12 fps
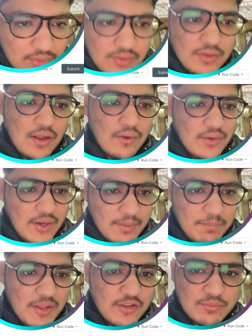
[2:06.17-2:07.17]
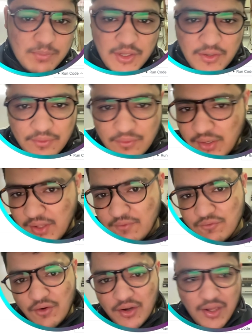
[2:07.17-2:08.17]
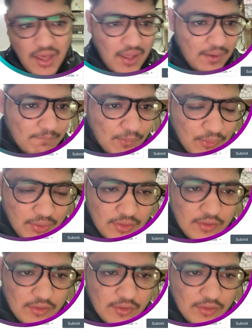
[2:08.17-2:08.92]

now let me explain you like what I am doing in